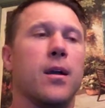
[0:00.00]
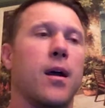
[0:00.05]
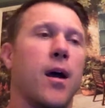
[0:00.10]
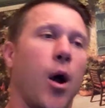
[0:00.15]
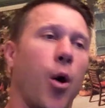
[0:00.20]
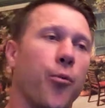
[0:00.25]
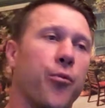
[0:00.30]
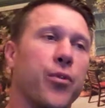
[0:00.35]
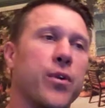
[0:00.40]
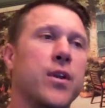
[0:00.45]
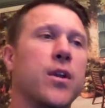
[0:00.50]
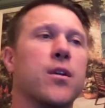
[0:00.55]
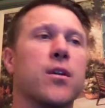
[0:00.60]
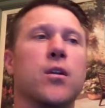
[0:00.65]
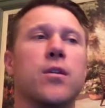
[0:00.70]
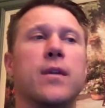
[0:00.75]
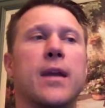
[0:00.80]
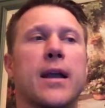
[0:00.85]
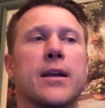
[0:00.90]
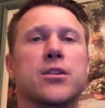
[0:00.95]
Hopefully you can
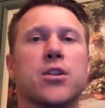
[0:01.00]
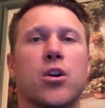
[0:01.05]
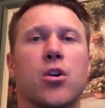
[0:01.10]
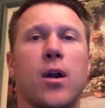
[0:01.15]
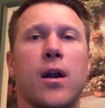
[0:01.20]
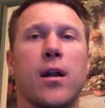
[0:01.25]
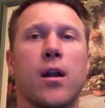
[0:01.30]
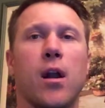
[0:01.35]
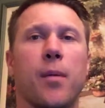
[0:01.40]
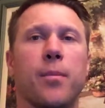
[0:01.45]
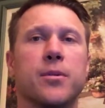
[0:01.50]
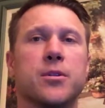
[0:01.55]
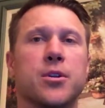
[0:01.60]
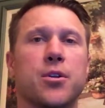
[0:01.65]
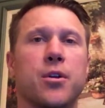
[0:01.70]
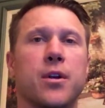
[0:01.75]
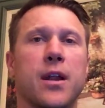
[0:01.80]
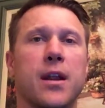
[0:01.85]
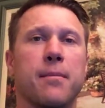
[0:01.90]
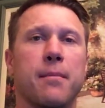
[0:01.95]
do the extra credit
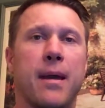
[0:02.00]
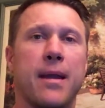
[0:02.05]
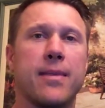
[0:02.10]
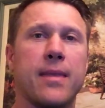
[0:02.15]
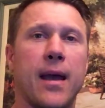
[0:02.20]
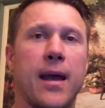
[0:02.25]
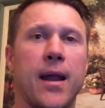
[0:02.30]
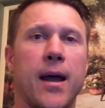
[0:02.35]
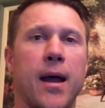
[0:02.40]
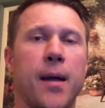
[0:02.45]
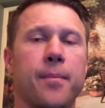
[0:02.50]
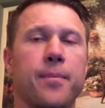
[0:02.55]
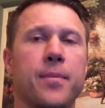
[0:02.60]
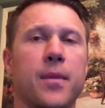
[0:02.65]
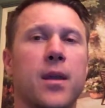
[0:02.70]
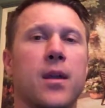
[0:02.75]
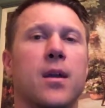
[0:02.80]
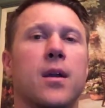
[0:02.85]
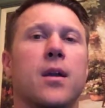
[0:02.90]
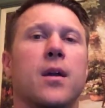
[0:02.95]
opportunity and make that up.
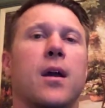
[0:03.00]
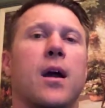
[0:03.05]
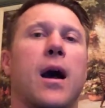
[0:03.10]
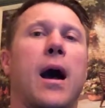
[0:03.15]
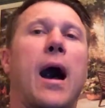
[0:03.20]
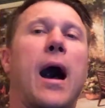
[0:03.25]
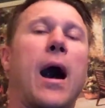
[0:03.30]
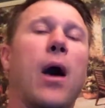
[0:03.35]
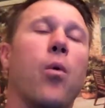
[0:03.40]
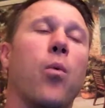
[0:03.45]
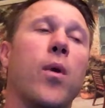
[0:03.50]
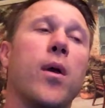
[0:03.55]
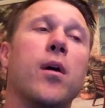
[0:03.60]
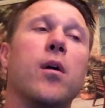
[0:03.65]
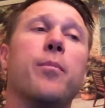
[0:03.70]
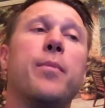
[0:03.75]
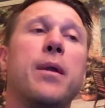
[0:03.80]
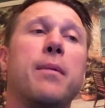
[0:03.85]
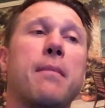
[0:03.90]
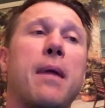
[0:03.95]
I
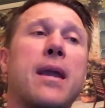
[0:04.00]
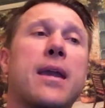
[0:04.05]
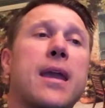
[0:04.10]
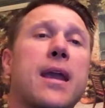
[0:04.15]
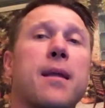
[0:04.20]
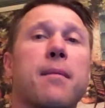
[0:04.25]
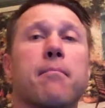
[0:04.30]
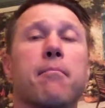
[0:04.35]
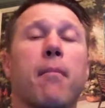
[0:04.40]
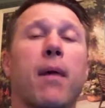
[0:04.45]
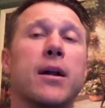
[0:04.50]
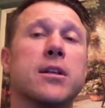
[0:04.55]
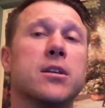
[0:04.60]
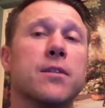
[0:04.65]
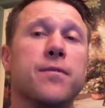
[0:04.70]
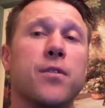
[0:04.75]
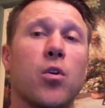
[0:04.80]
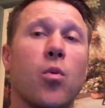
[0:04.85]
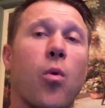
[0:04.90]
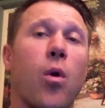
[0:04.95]
will be making much
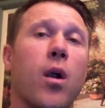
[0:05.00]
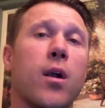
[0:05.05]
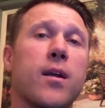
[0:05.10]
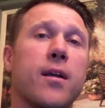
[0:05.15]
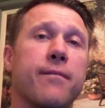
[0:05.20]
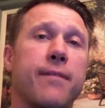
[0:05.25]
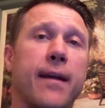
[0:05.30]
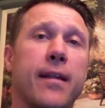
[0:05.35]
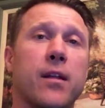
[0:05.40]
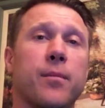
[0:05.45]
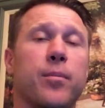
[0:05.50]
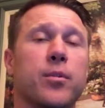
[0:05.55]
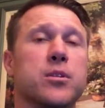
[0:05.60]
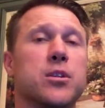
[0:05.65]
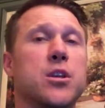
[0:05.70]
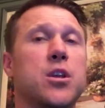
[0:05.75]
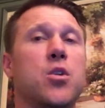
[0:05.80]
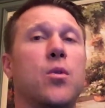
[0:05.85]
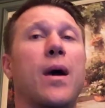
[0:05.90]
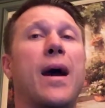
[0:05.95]
of your work available
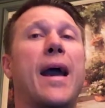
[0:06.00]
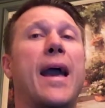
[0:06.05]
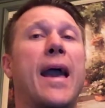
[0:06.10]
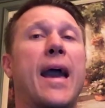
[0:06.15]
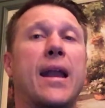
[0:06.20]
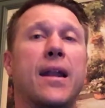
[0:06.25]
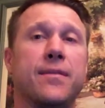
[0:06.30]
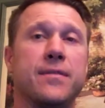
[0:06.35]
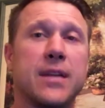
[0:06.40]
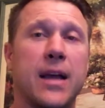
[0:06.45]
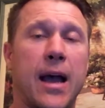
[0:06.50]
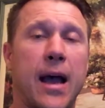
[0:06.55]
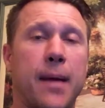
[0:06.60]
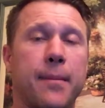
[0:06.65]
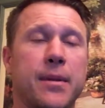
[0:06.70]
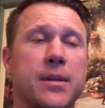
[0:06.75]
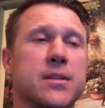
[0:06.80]
to you ahead of time.